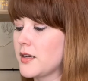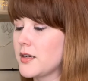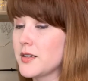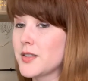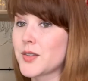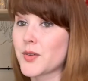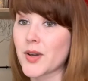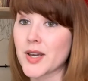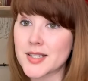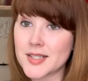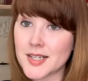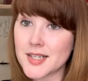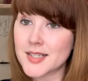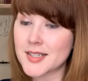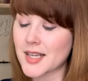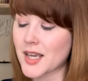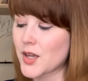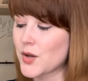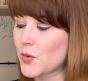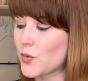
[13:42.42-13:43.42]
So as I
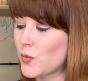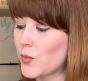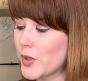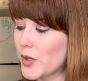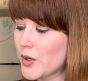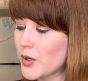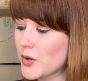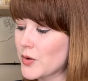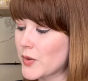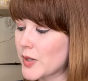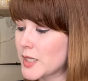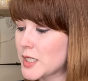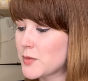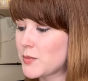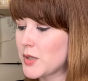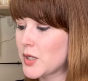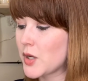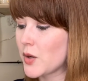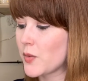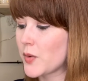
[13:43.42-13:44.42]
said, we are going to
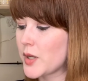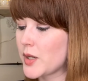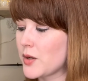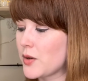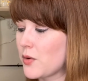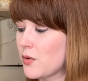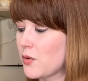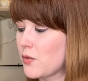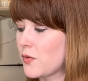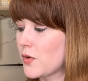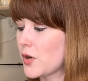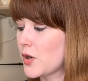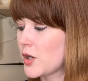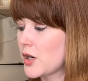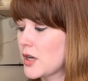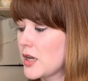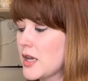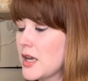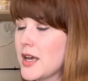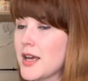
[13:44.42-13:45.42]
be going
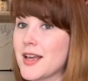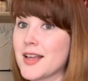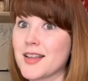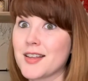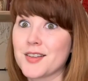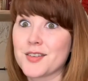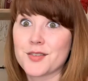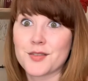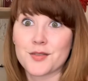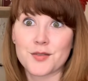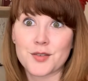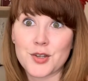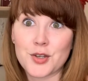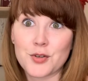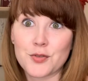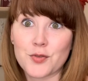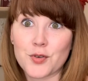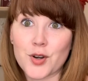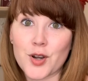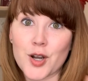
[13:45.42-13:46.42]
over
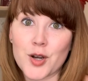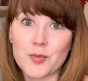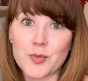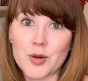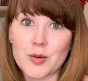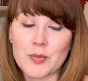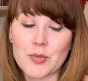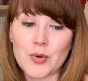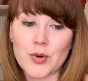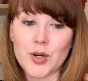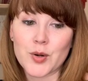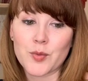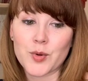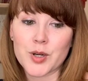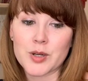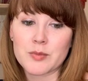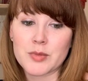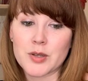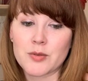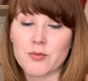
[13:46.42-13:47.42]
Q4 Kanban board, and we're
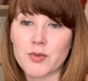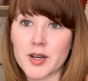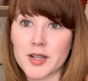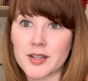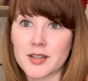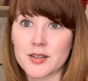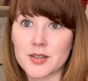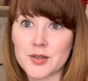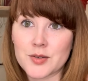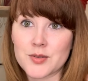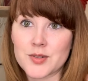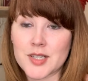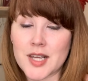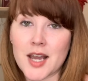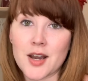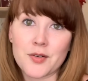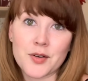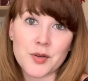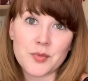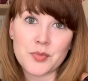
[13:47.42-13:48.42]
gonna be writing those
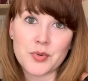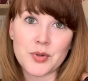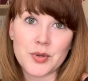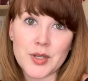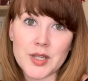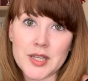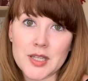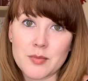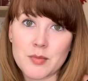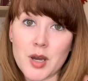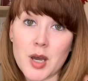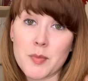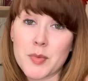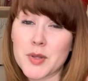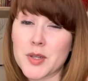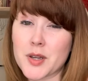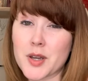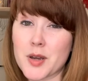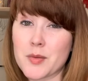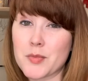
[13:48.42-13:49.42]
out and putting them up on
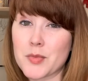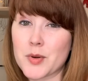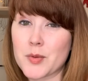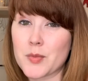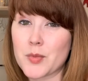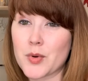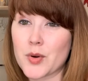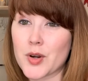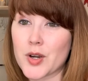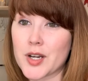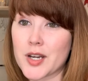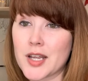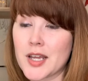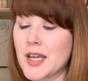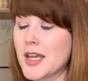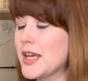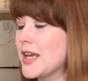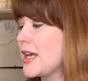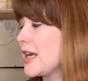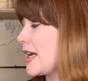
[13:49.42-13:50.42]
the Kanban board.
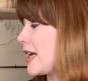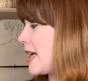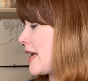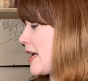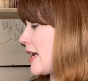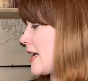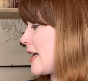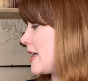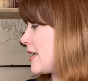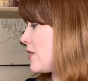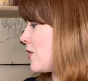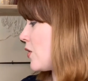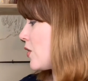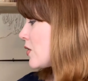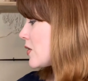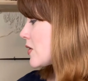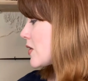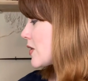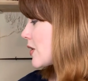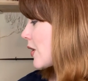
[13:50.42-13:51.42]
And
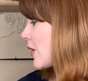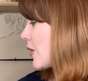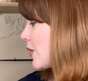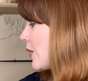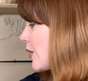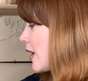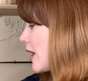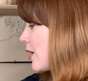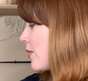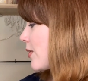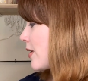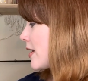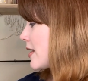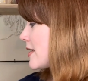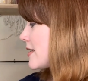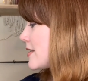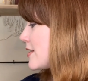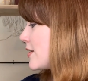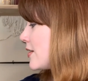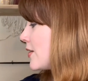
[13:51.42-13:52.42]
also, I wanted
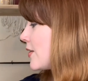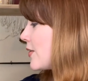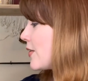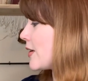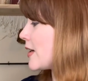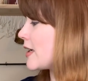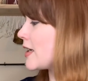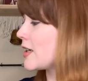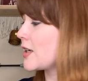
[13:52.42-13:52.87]
to